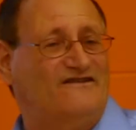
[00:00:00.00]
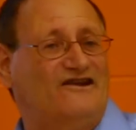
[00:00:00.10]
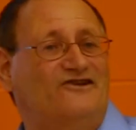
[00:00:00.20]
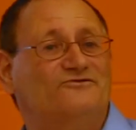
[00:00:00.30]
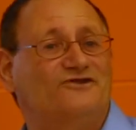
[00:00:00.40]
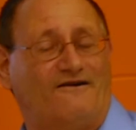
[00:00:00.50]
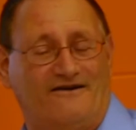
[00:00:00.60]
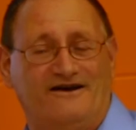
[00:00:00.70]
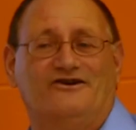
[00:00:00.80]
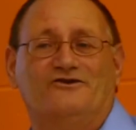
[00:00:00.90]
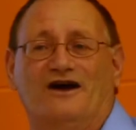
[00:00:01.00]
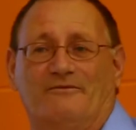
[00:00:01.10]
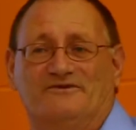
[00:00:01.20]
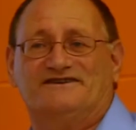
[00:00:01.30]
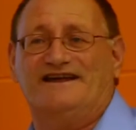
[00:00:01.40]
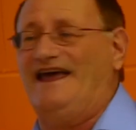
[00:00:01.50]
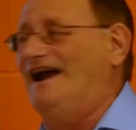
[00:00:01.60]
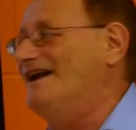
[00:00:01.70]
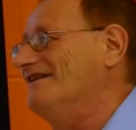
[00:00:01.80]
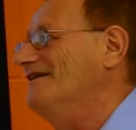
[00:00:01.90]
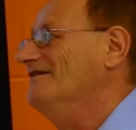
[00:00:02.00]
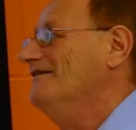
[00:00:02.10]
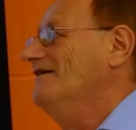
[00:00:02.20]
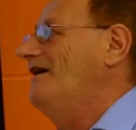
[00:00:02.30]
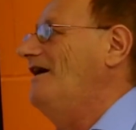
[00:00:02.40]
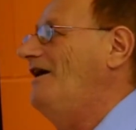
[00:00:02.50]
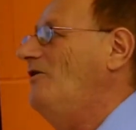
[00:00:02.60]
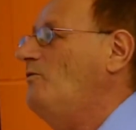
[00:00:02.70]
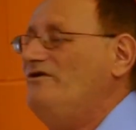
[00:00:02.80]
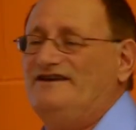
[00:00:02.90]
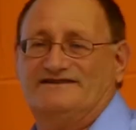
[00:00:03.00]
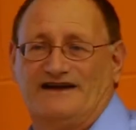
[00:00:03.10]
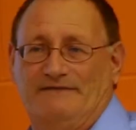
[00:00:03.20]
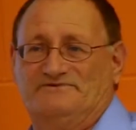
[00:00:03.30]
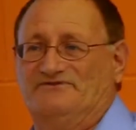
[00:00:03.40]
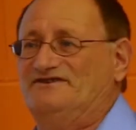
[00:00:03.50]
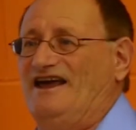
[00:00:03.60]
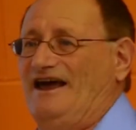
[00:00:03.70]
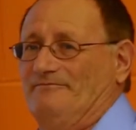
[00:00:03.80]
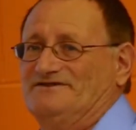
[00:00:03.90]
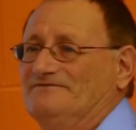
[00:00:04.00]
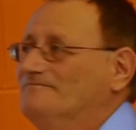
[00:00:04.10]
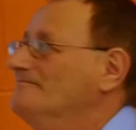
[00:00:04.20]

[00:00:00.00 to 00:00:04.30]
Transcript: they do target newcomers to Canada with these types of scams.